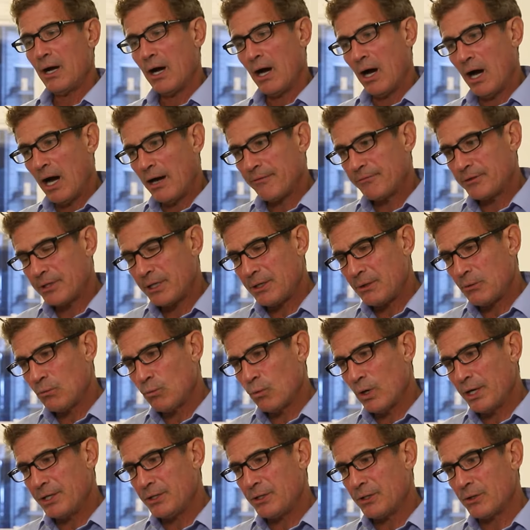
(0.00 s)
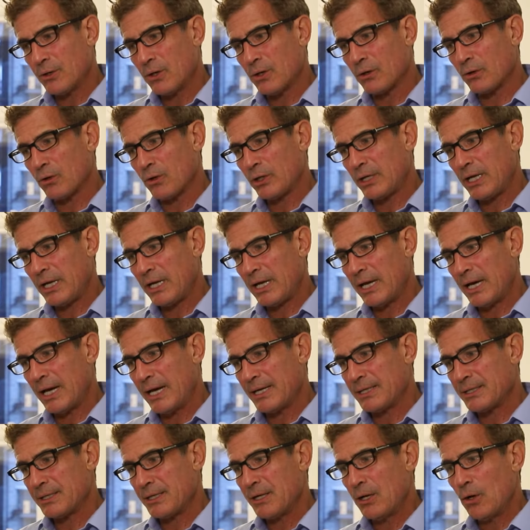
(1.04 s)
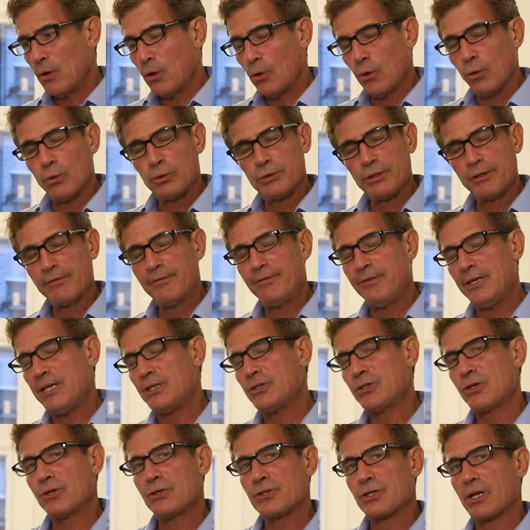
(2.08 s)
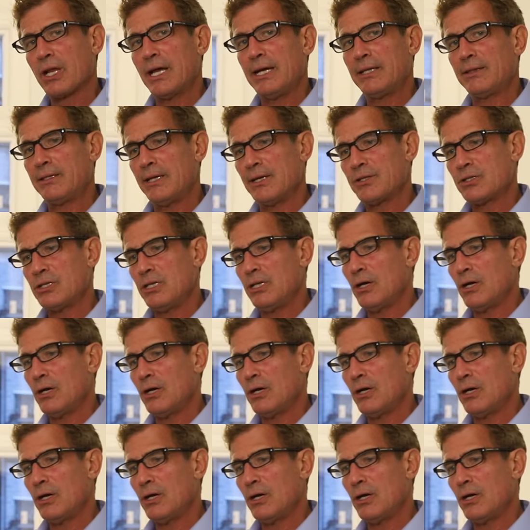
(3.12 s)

Often when you're looking at older features like this,